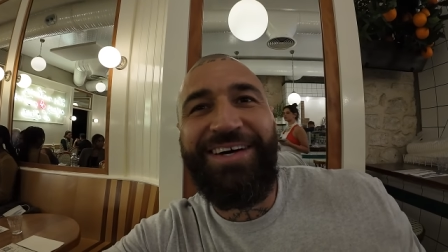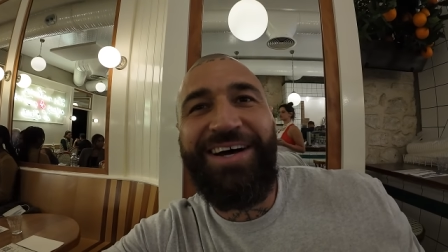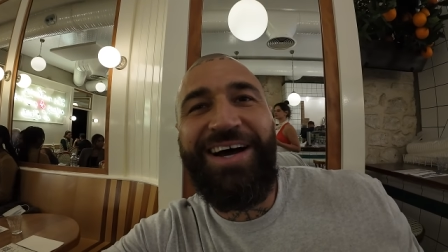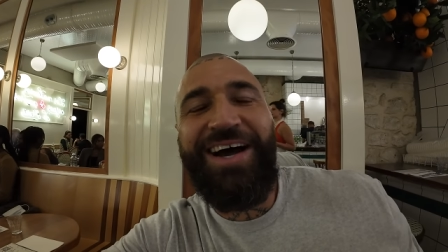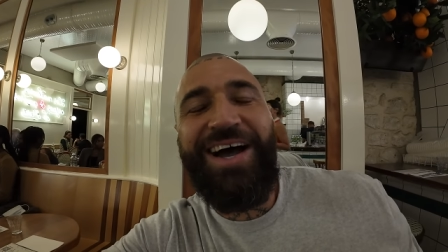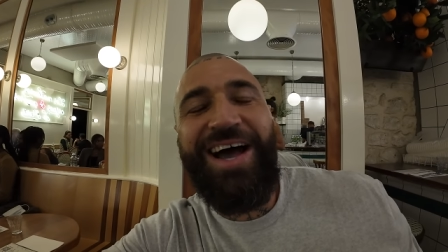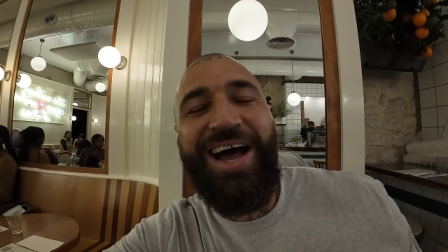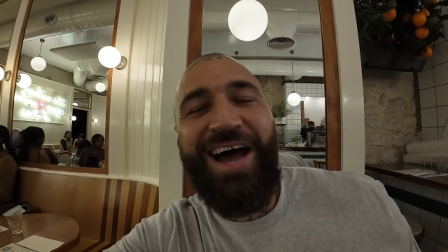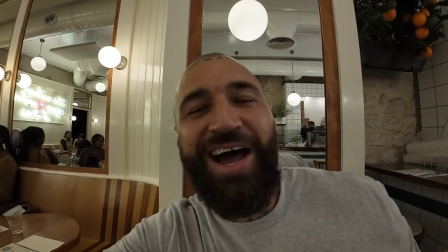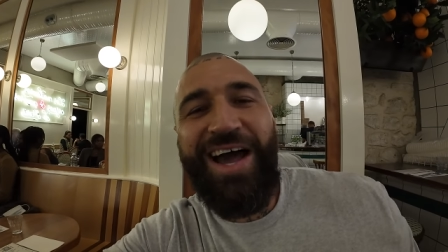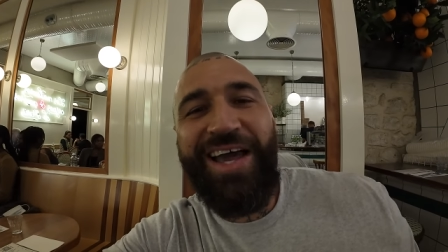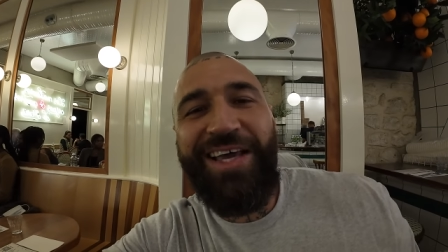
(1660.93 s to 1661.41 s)

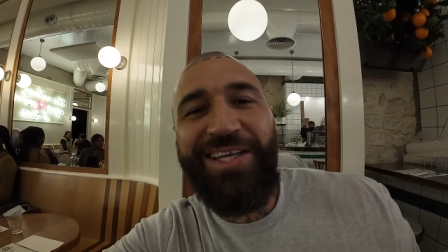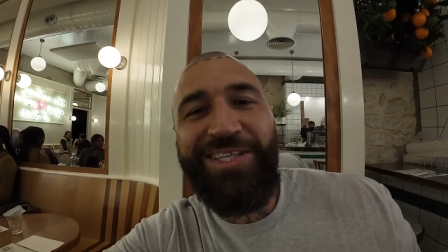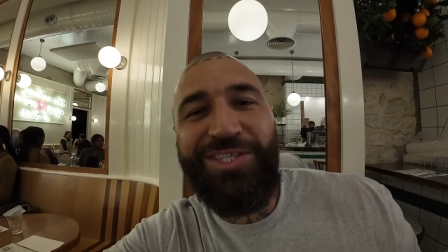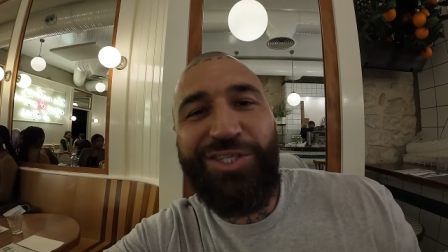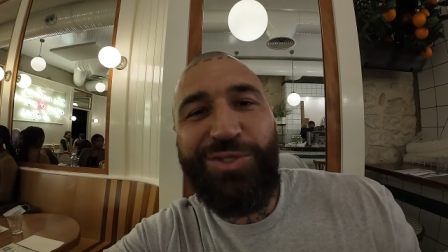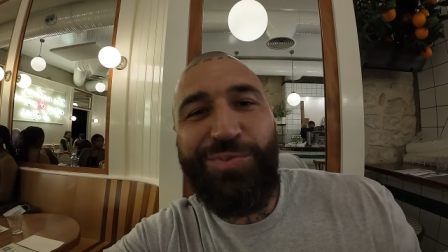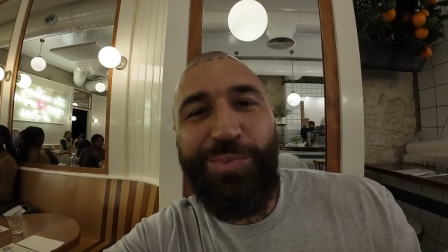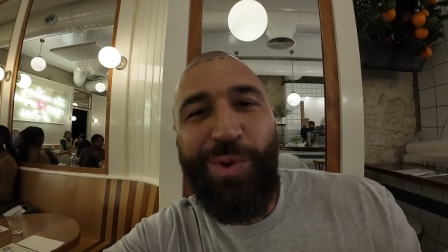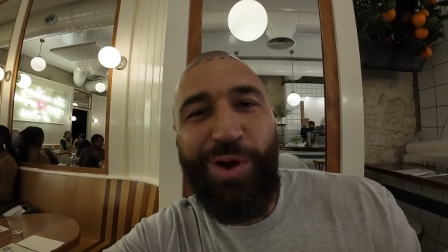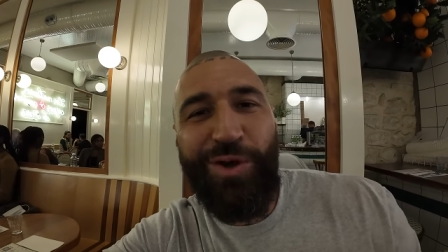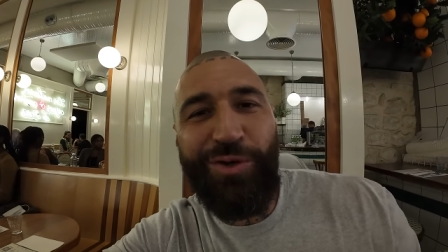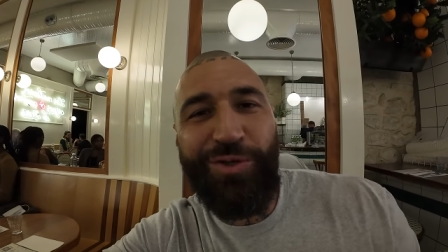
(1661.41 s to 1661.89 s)
I hate
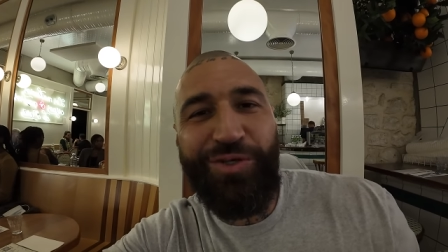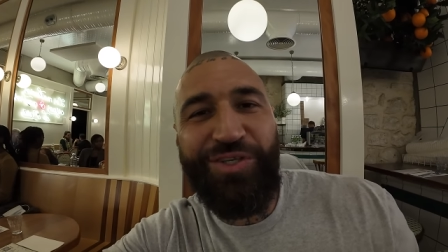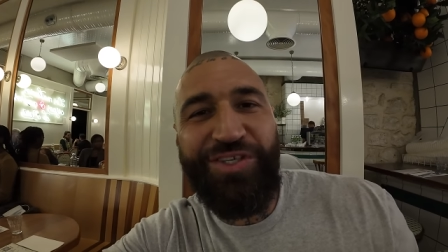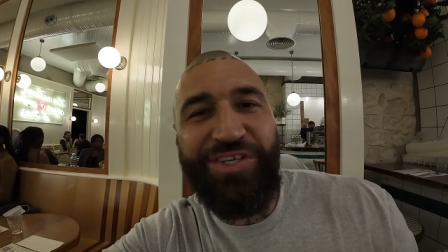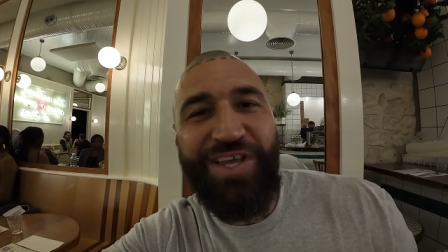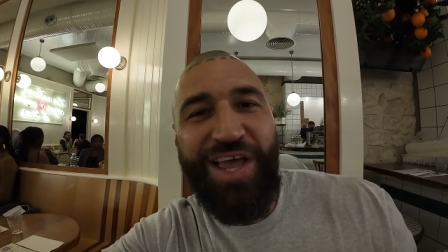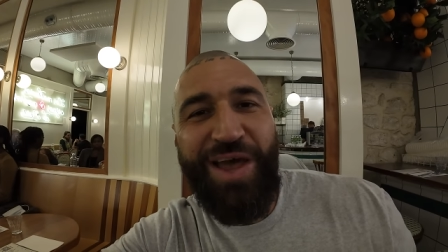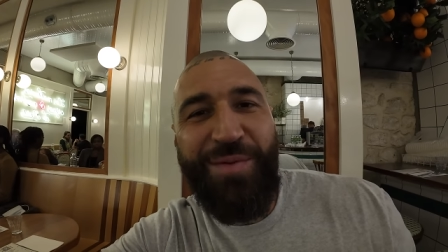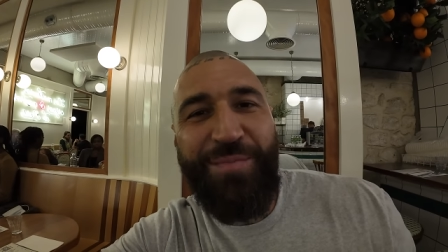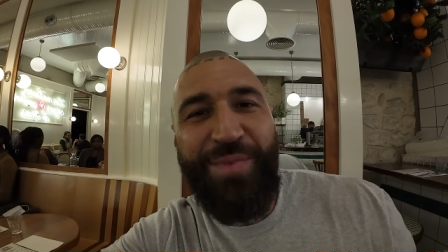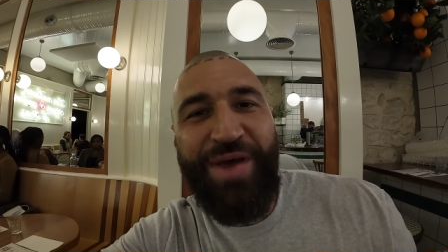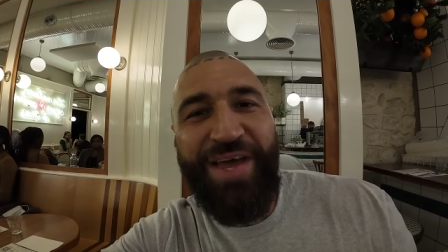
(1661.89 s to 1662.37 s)
smoked
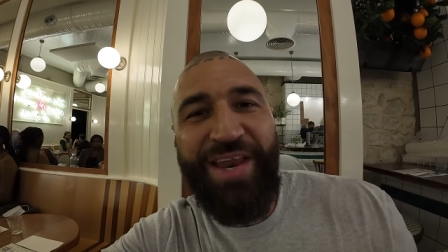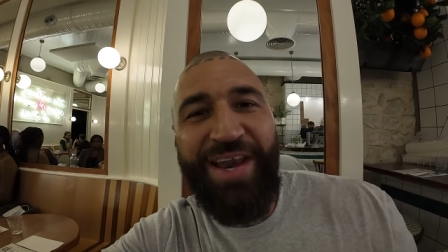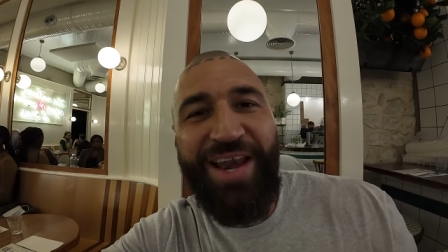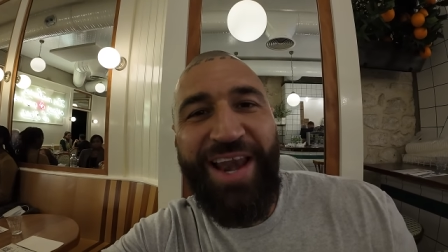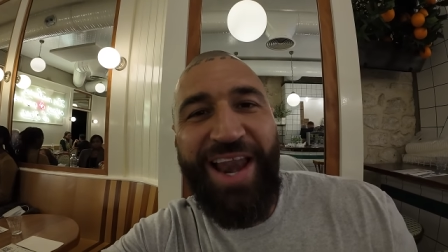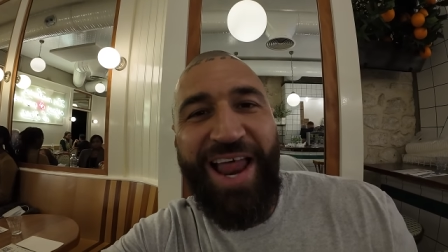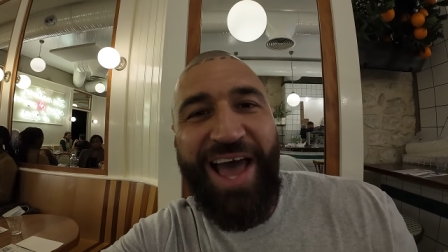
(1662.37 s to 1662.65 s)
salmon,